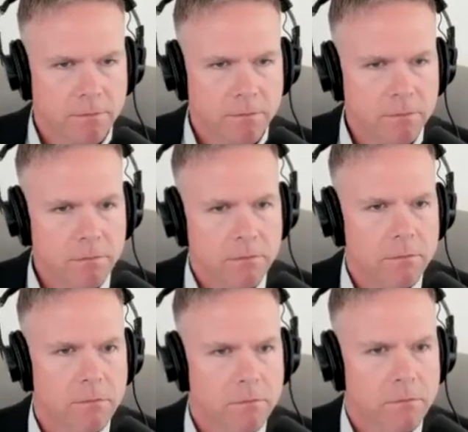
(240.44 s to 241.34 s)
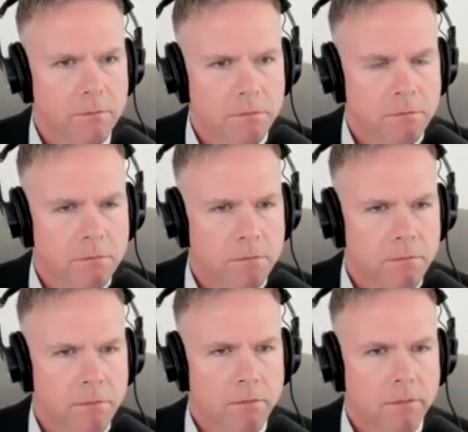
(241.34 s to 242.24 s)

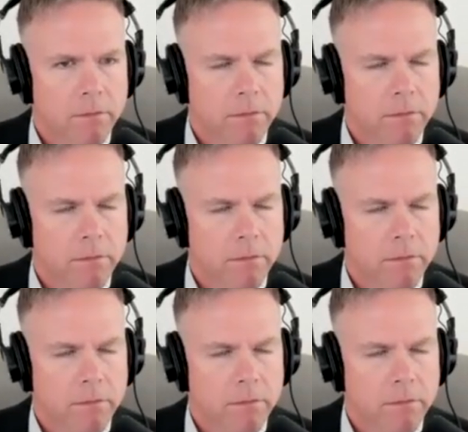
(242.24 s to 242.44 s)
(not speaking)